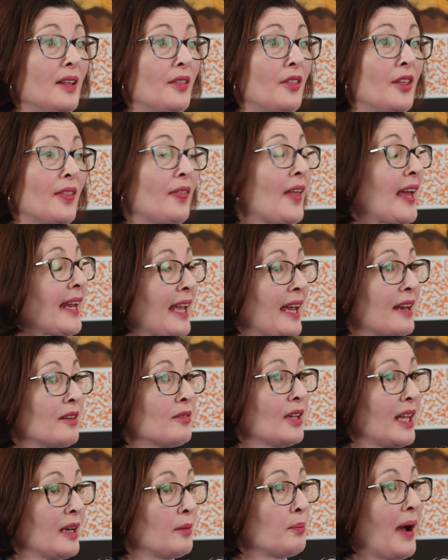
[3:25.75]
then they
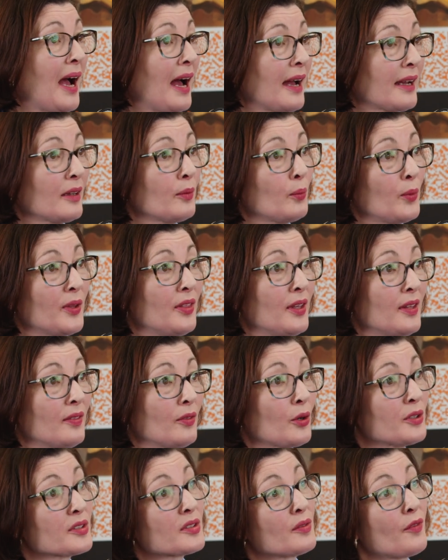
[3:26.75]
can then market within
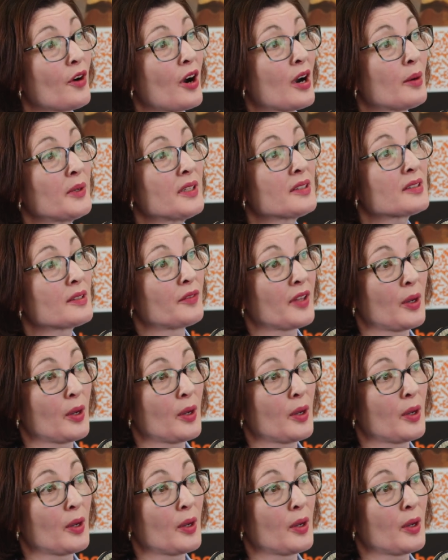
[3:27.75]
those environments if